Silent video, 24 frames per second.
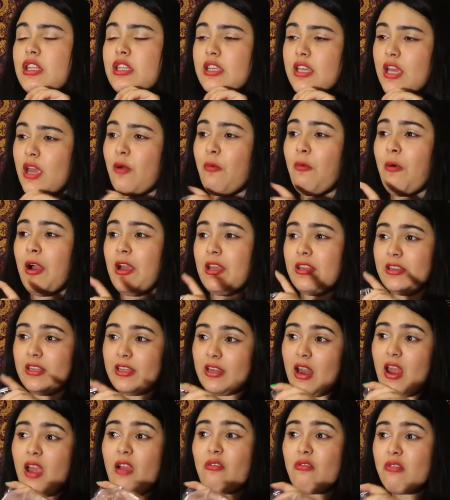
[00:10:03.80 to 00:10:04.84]
DIY
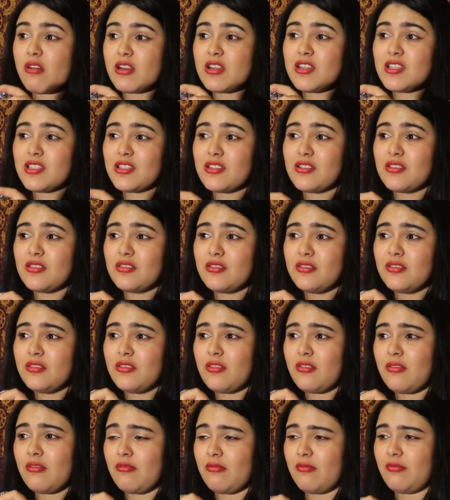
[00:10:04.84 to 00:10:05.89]
that I wanted to do
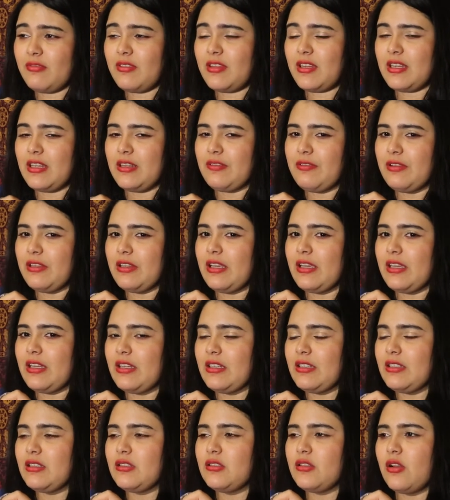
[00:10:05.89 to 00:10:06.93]
that it
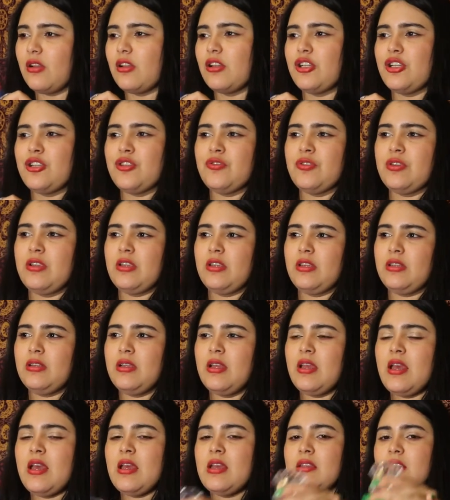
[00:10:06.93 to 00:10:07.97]
related Dollar Tree.
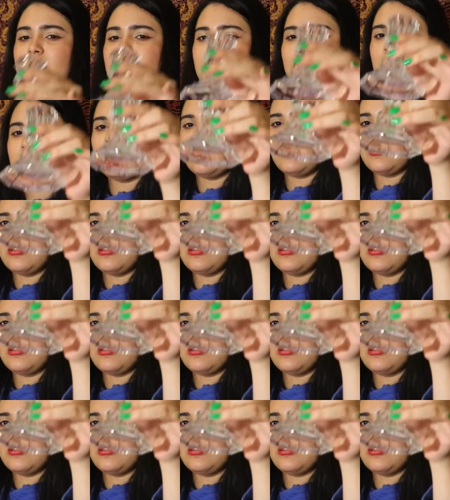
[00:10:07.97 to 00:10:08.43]
So